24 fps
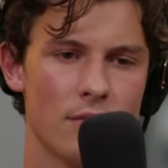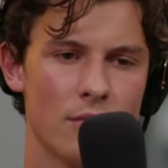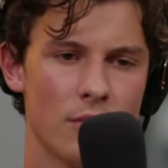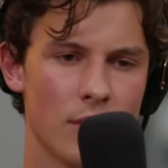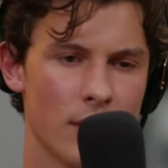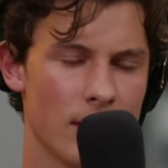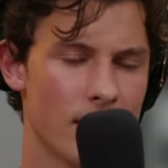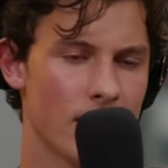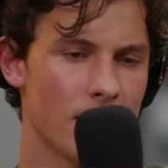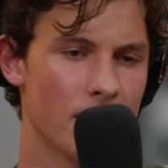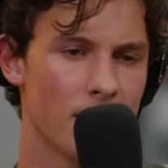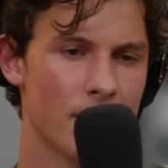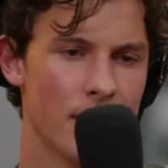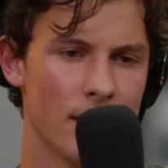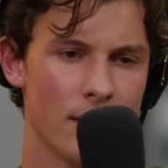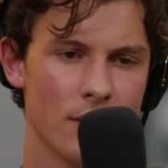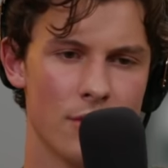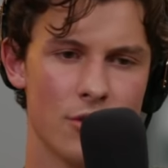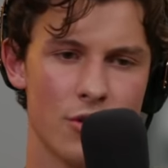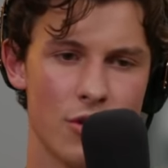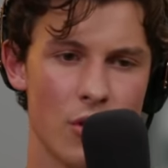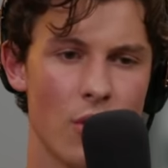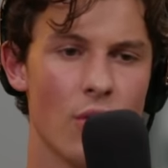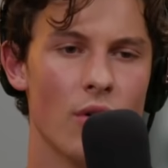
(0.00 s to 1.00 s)
really being
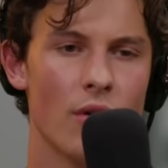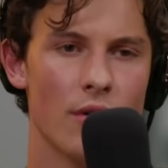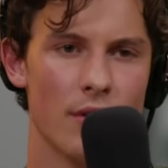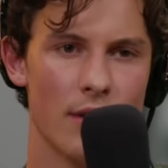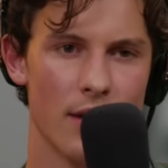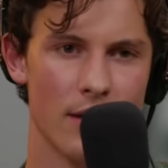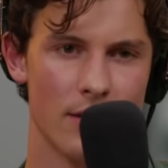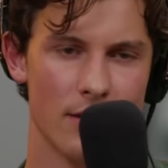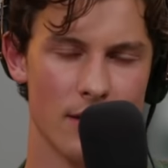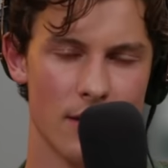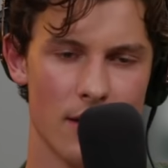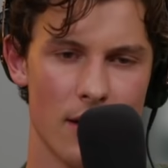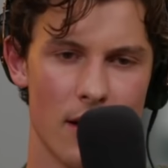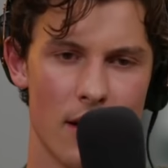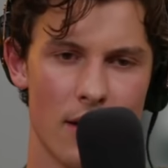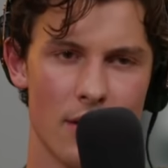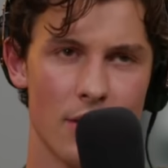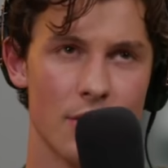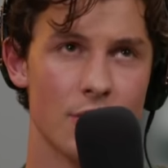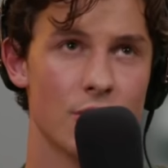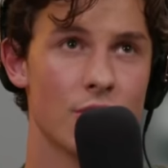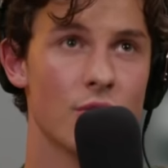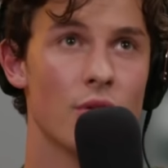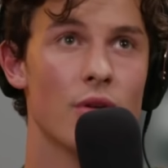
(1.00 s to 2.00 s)
sure there's a God
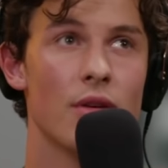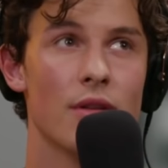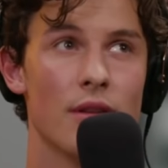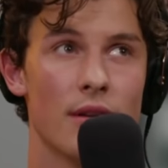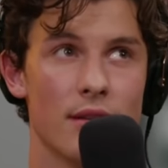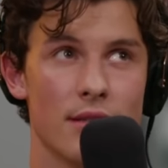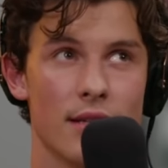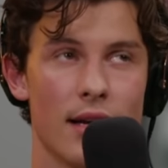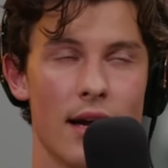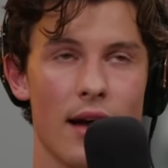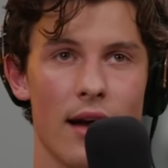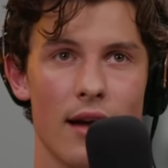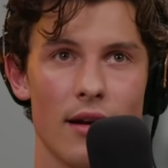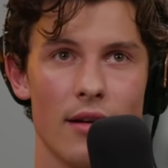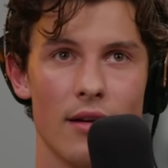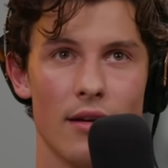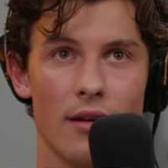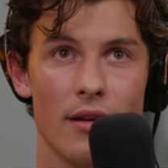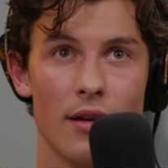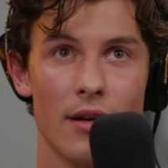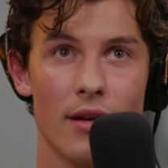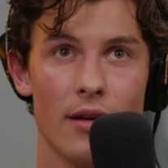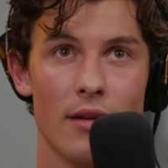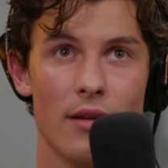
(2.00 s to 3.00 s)
or sure there's a higher